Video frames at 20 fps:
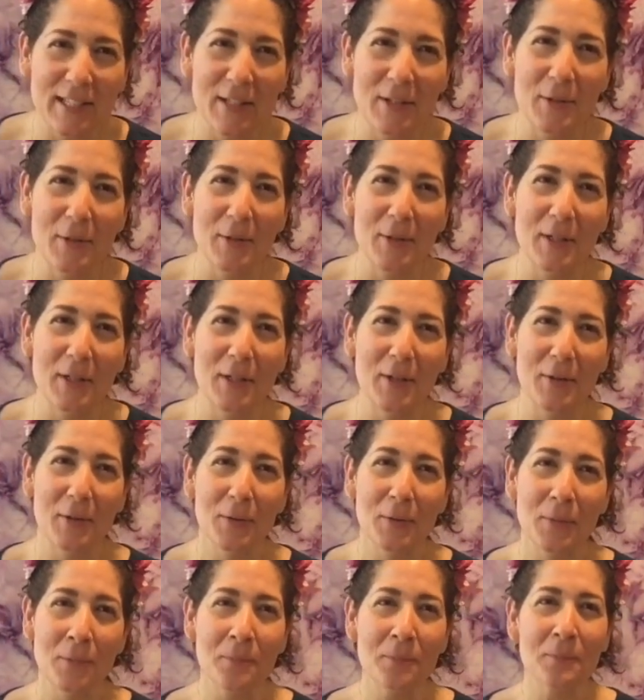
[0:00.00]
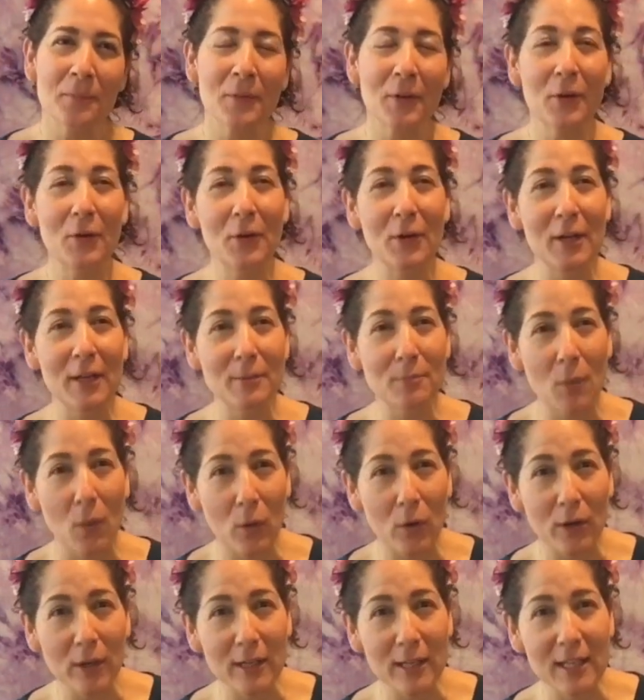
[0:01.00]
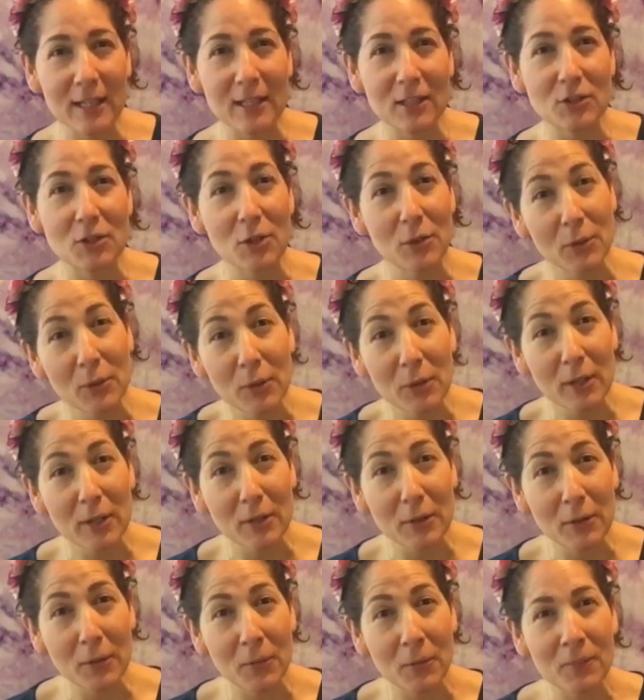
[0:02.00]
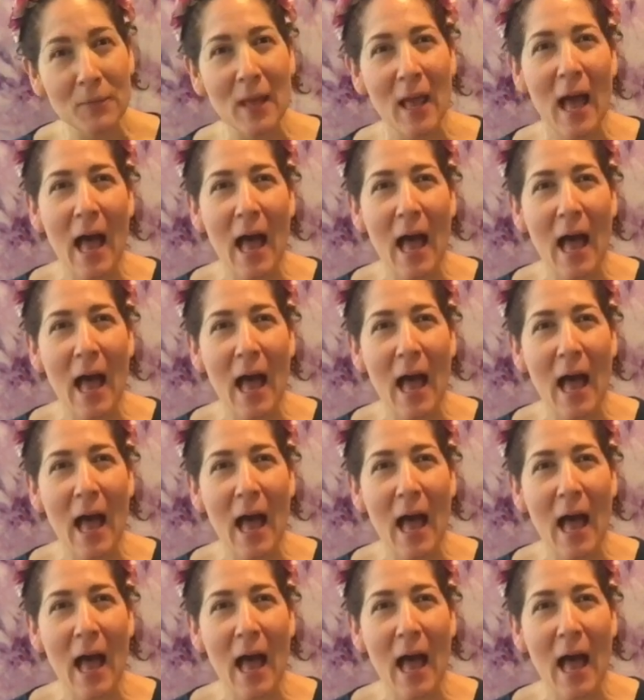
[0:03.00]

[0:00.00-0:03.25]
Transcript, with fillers: to you. Good morning to you.